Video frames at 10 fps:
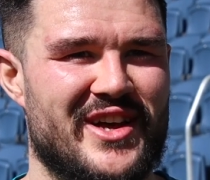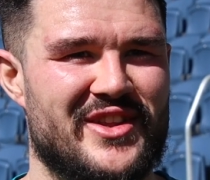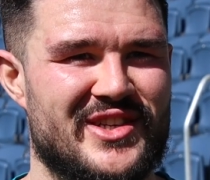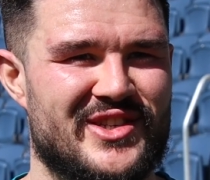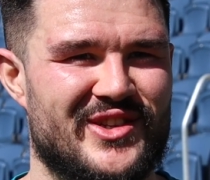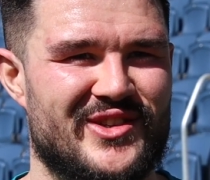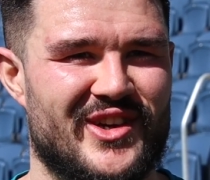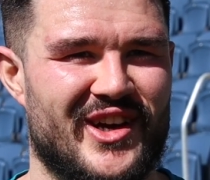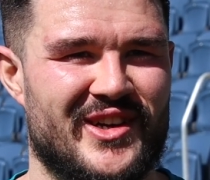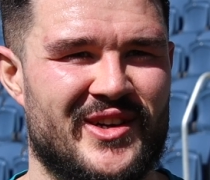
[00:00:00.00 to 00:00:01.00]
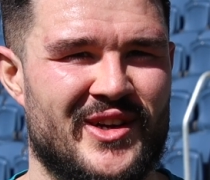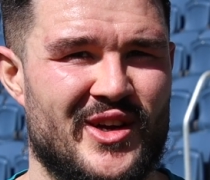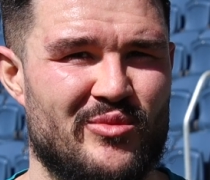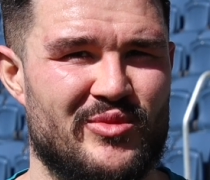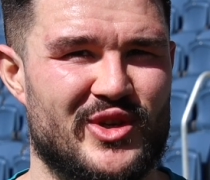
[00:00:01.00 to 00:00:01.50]
like this and
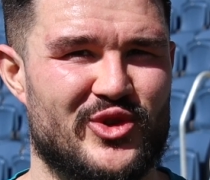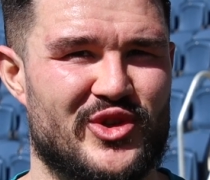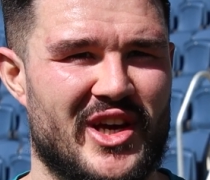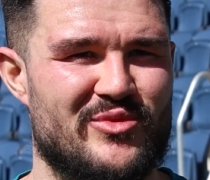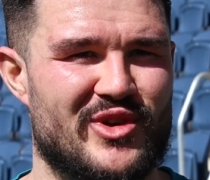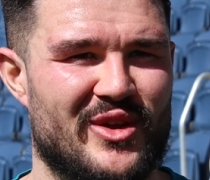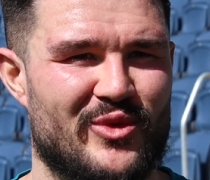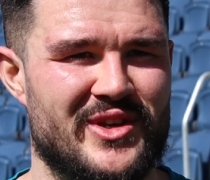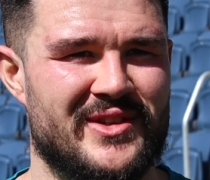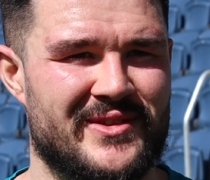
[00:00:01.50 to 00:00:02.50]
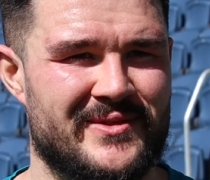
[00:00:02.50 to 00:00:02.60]
be a good game and get the win.